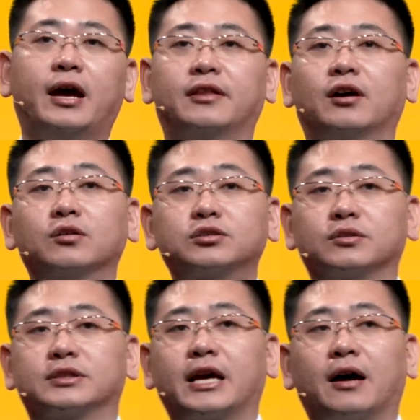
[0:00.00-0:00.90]
And
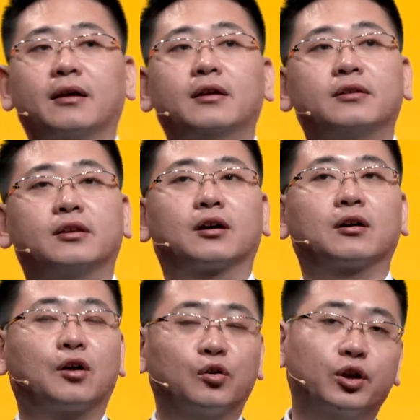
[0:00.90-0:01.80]
also they are the
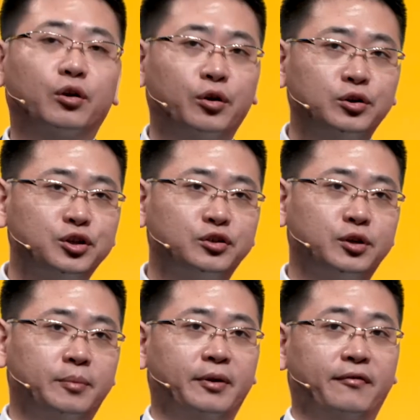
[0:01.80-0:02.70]
good
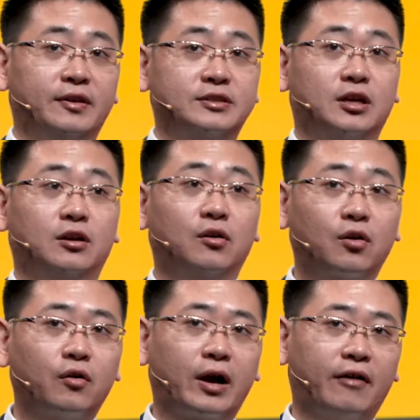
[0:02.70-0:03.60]
relationship with the
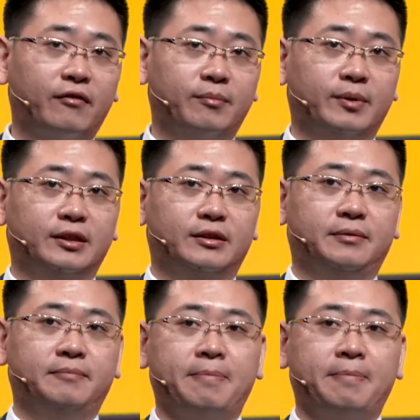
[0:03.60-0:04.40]
local government.